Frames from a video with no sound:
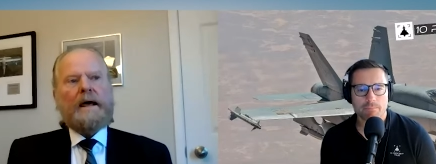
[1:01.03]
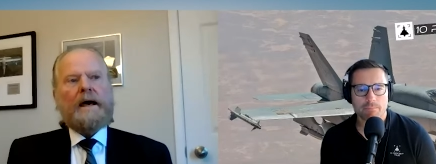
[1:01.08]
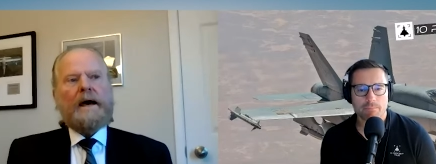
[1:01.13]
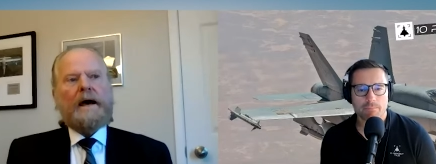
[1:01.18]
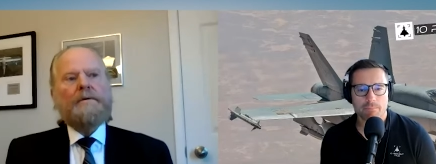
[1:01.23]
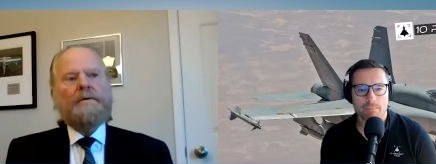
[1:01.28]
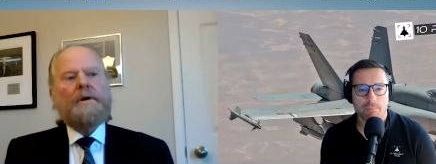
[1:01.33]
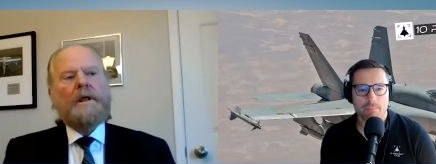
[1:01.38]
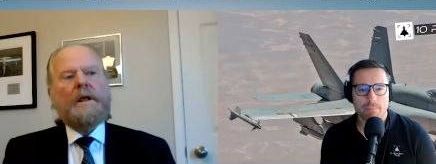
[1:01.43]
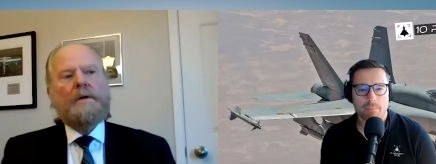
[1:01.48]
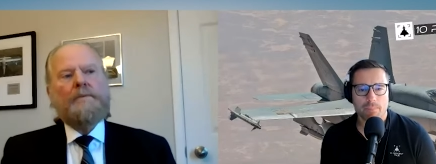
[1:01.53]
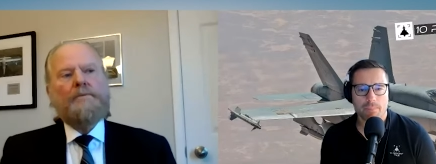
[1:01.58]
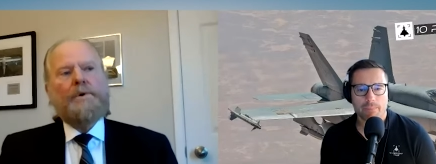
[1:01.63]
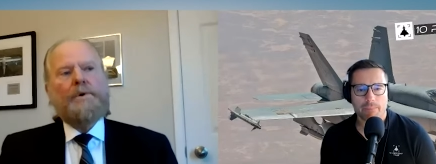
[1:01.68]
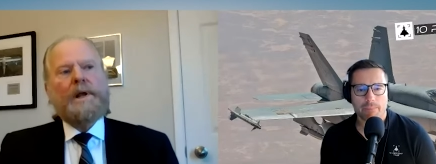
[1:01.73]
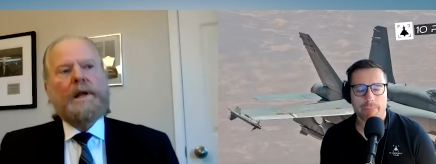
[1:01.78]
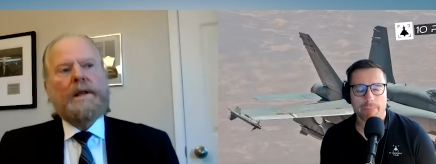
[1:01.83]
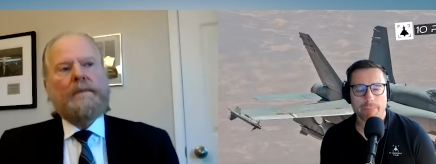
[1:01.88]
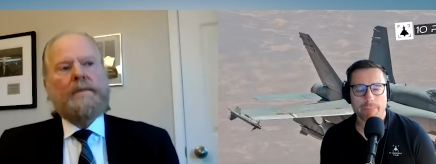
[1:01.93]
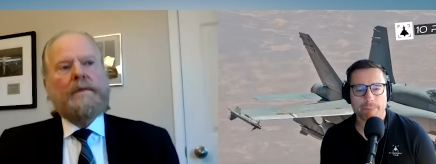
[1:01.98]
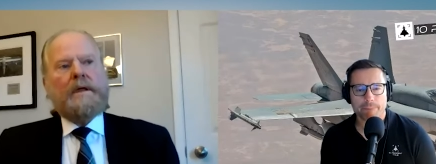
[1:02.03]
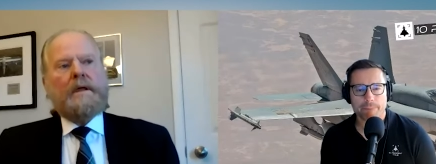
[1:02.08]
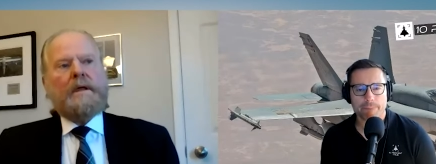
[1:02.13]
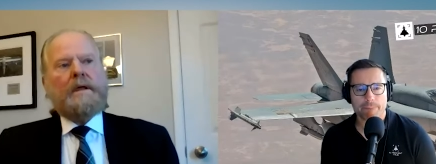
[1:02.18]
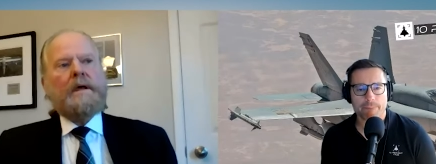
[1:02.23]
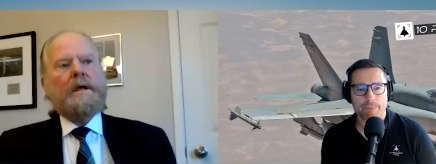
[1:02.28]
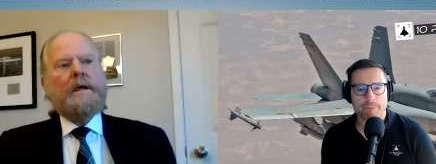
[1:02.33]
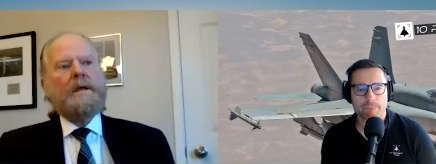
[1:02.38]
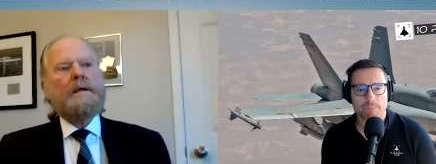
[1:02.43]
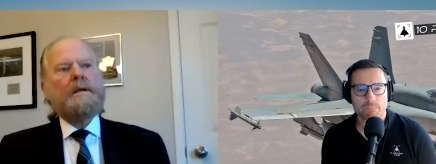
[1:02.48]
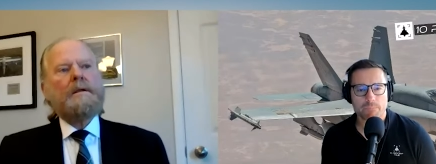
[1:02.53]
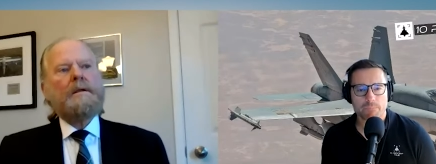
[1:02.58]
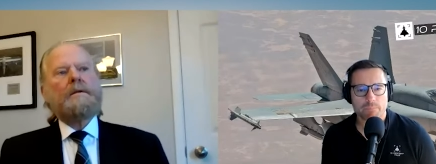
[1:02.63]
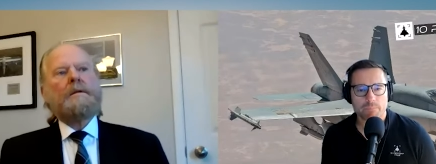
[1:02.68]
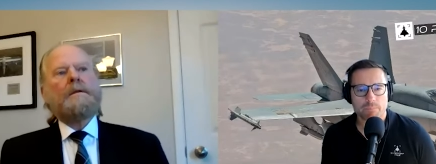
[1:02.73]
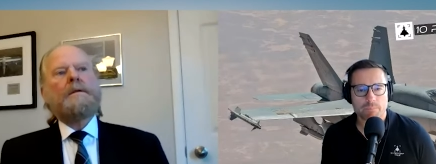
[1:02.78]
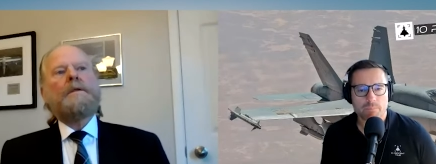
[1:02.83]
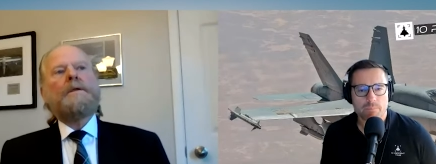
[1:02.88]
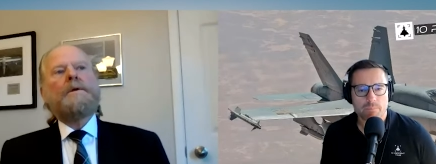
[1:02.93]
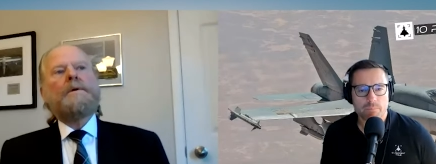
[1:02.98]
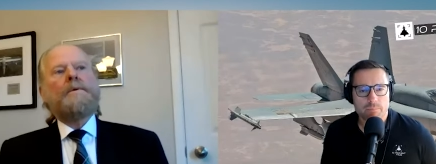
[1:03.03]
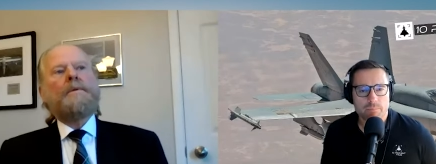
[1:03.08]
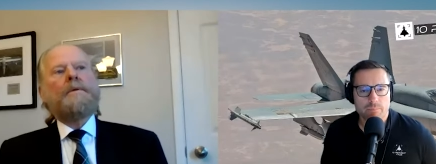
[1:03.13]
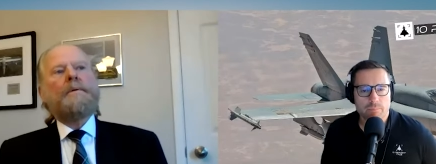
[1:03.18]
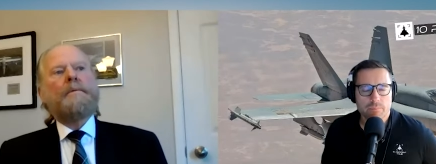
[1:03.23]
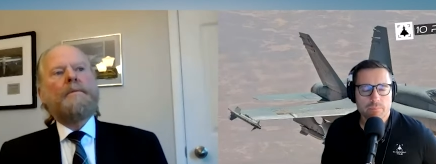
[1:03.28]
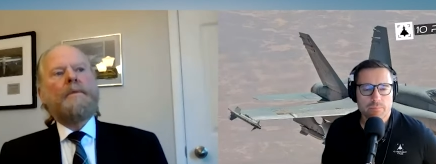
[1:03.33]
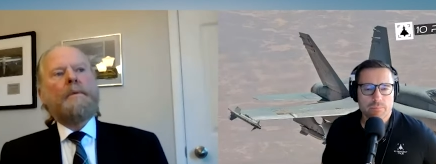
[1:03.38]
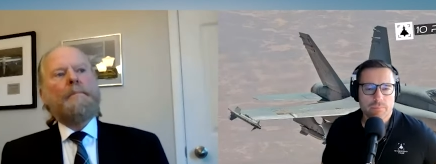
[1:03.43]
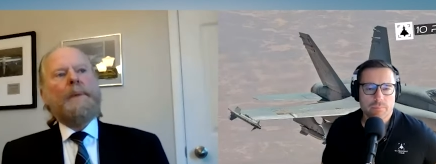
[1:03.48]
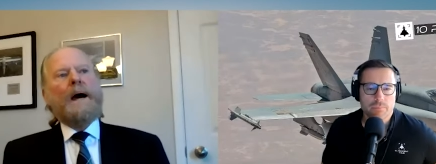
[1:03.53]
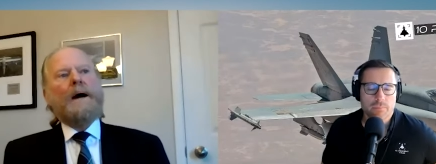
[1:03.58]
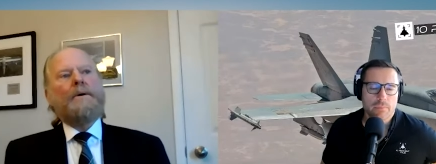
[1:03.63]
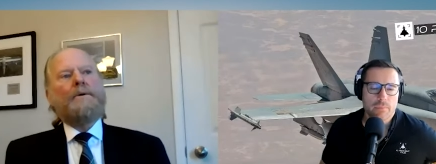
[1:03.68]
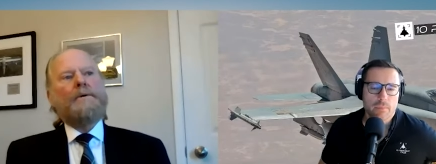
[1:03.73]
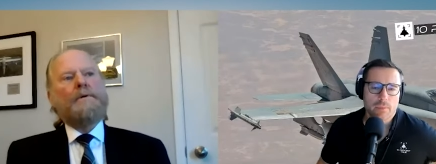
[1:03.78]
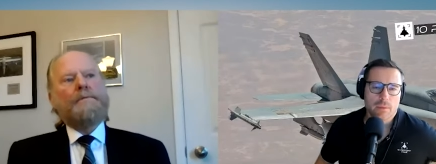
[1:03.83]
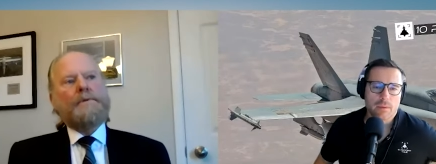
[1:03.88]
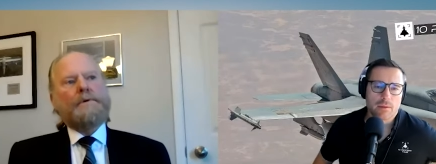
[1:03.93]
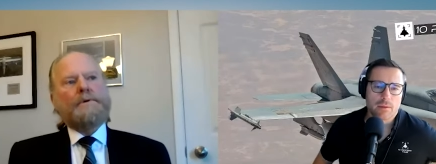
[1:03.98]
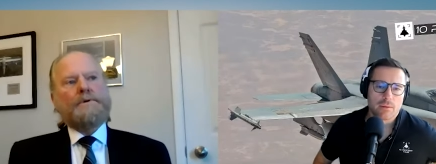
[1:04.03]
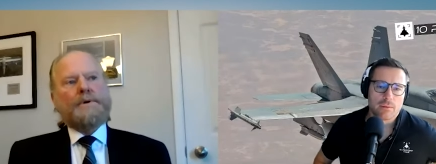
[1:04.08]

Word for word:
Speaker 1: Yeah, and really the power